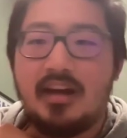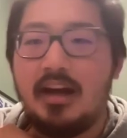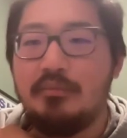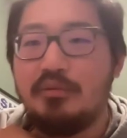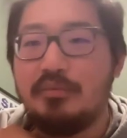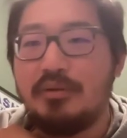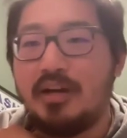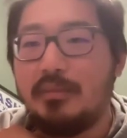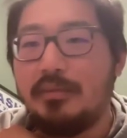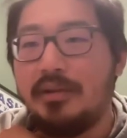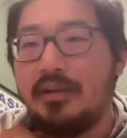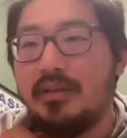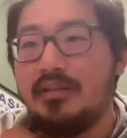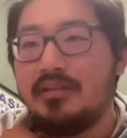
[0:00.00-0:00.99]

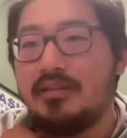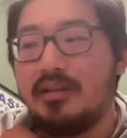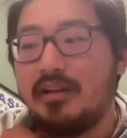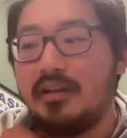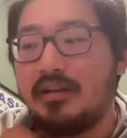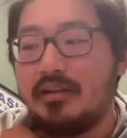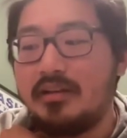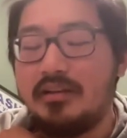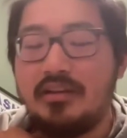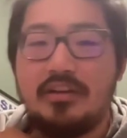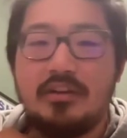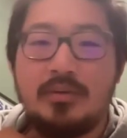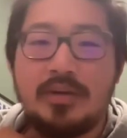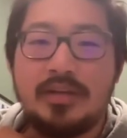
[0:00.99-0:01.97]
Hyperpop is like
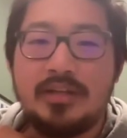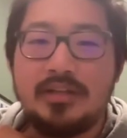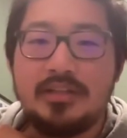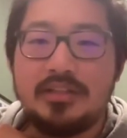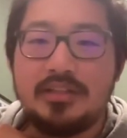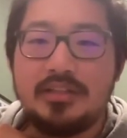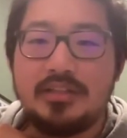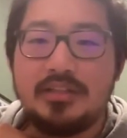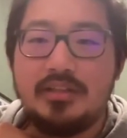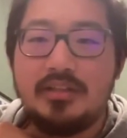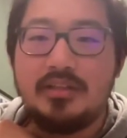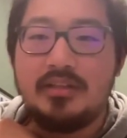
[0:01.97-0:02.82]
new-ish,